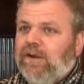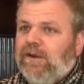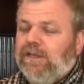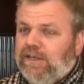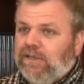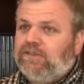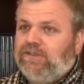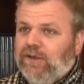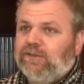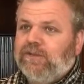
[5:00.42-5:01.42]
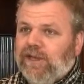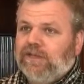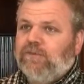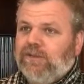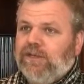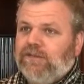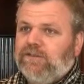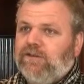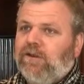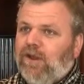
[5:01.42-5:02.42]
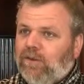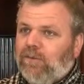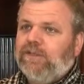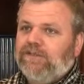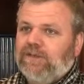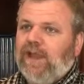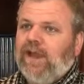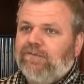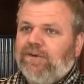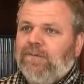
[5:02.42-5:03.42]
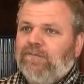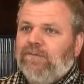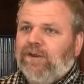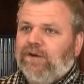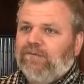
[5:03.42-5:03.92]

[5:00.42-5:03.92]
in his skills and expertise, along with his staff there at